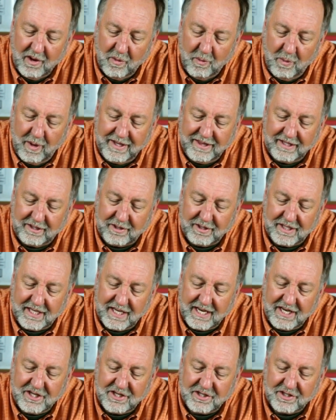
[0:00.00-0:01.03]
When the
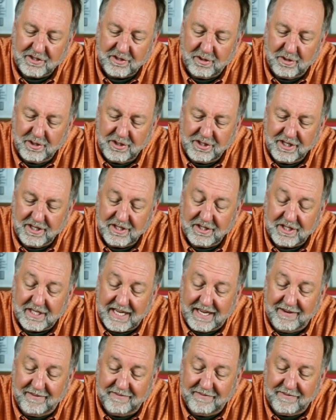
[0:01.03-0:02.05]
Cretaceous oceans
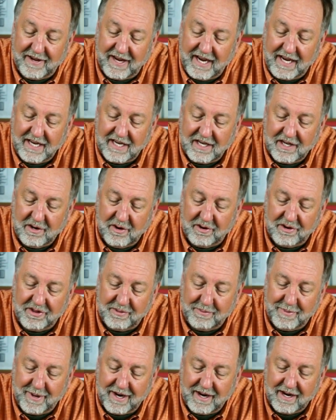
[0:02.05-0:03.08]
invaded North
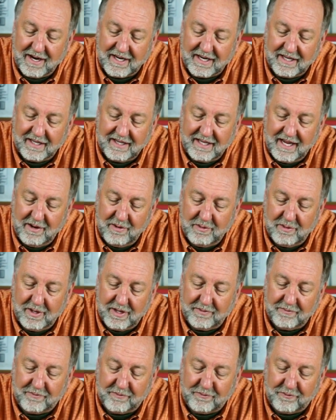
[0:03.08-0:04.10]
America, they
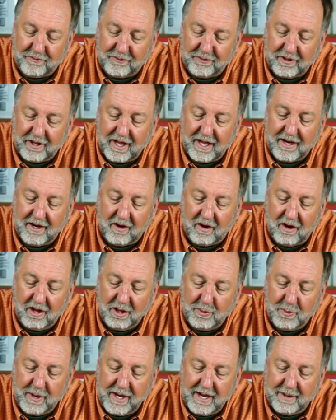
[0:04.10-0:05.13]
would flood all
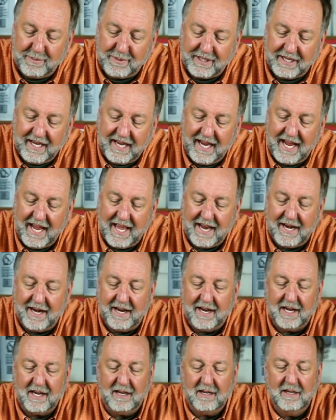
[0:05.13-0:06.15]
the way up to
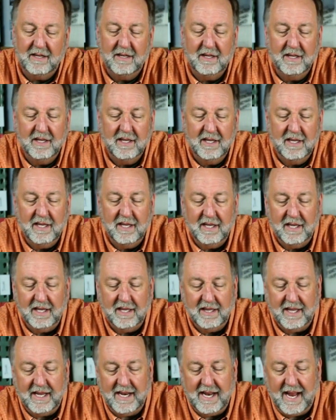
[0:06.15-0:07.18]
Canada.
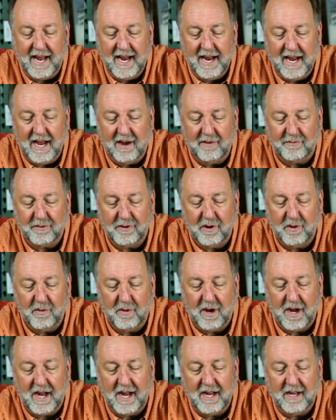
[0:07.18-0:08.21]
They'd hang out for a
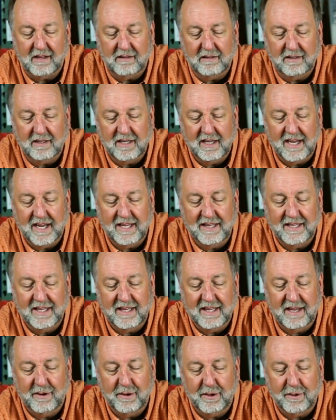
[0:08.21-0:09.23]
while, and
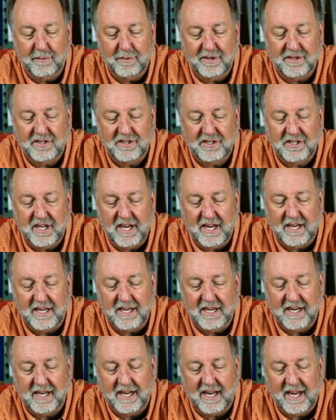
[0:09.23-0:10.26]
then they would recede.
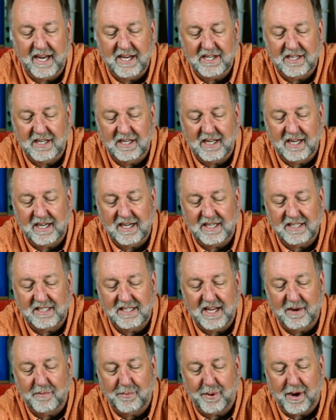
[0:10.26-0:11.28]
And occasionally, like I
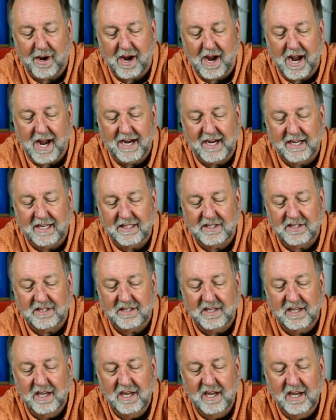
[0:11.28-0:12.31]
said,
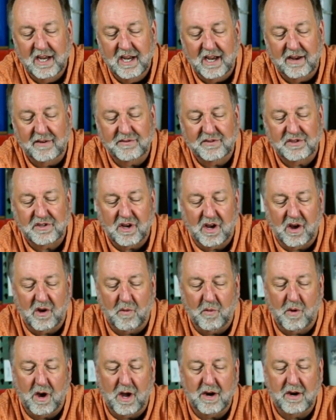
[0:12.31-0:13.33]
pockets of
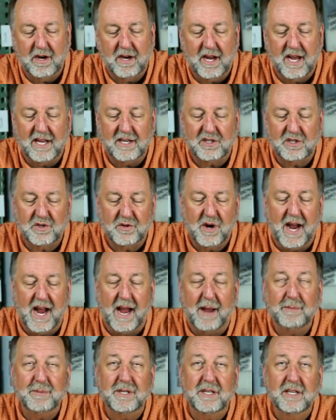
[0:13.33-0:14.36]
salt water got
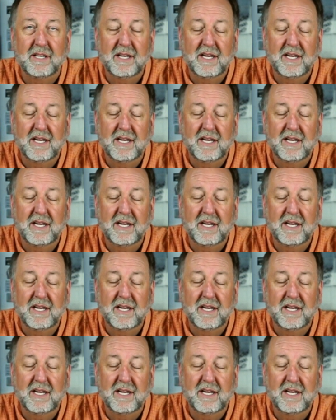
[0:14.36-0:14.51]
trapped